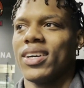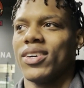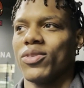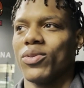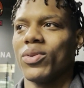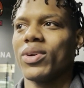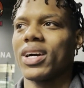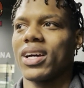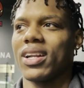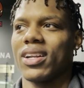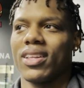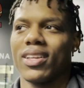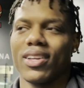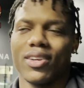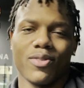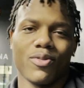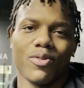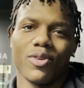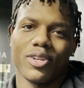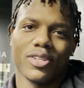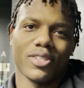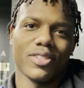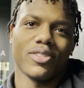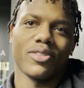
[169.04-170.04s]
we got a lot of
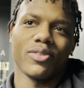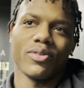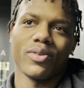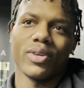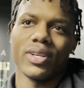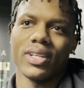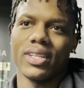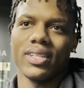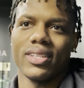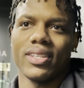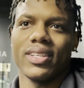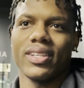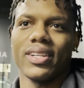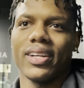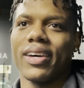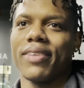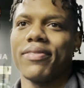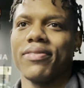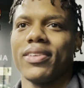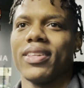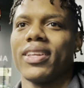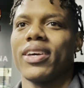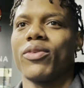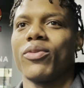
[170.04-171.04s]
work to do, really. And I
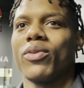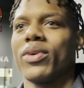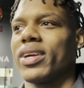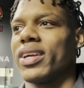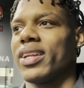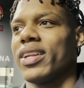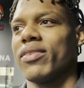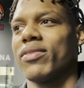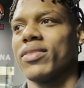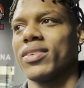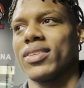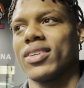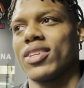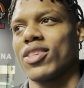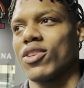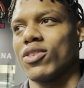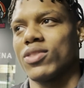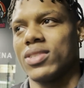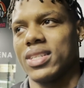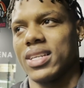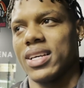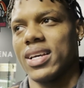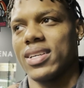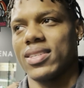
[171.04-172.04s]
feel like we ain't even
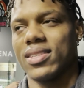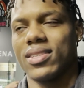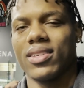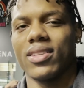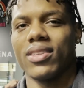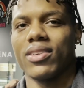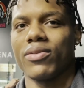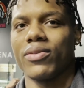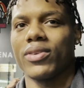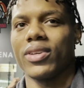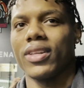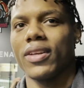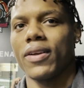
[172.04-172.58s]
close to our ceiling, really.